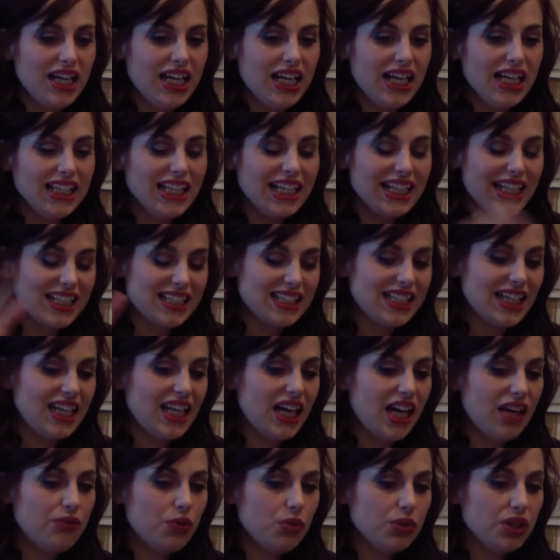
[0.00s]
And like I
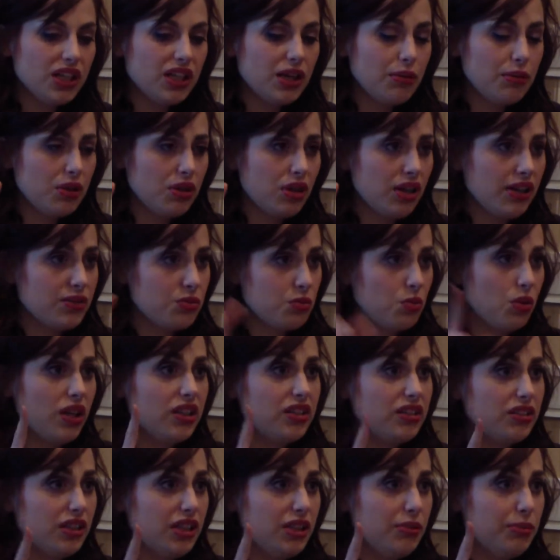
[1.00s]
said, I've only come across
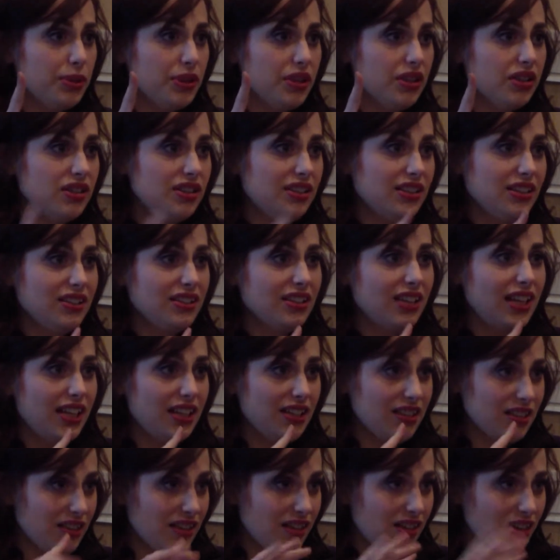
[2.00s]
one creeper in
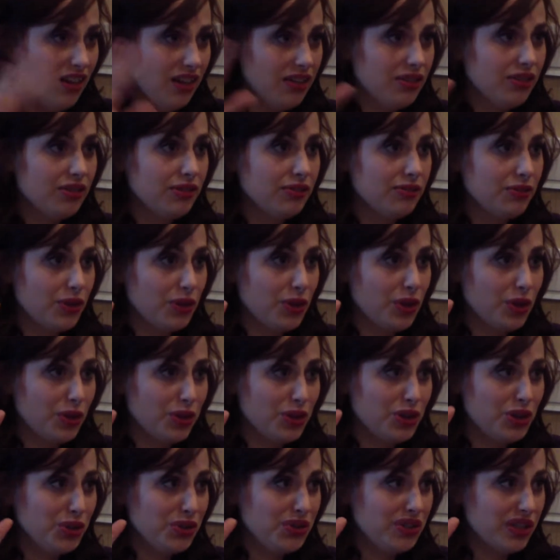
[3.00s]
like 100 photo
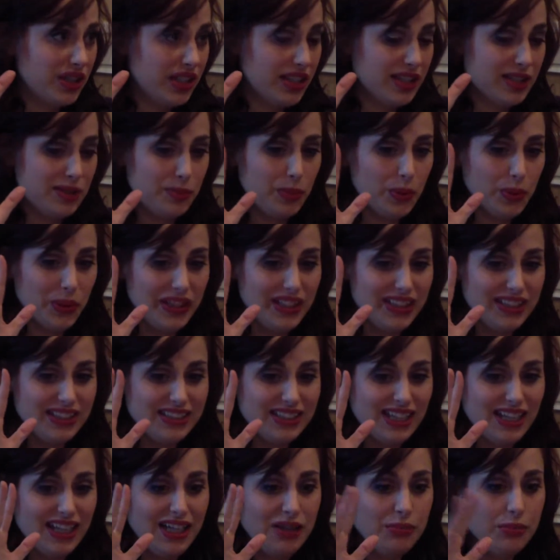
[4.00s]
shoots at this point in
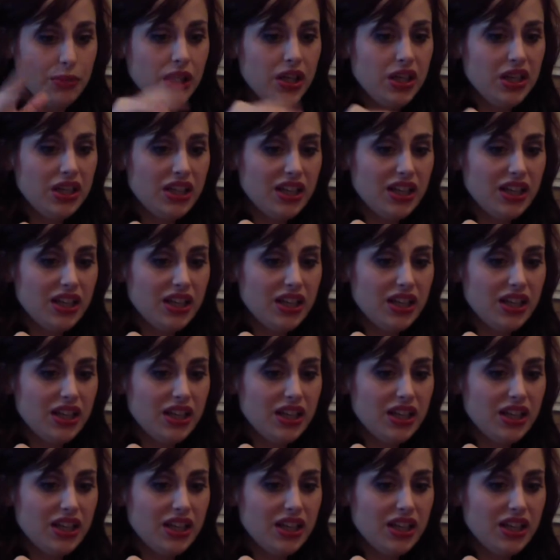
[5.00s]
time.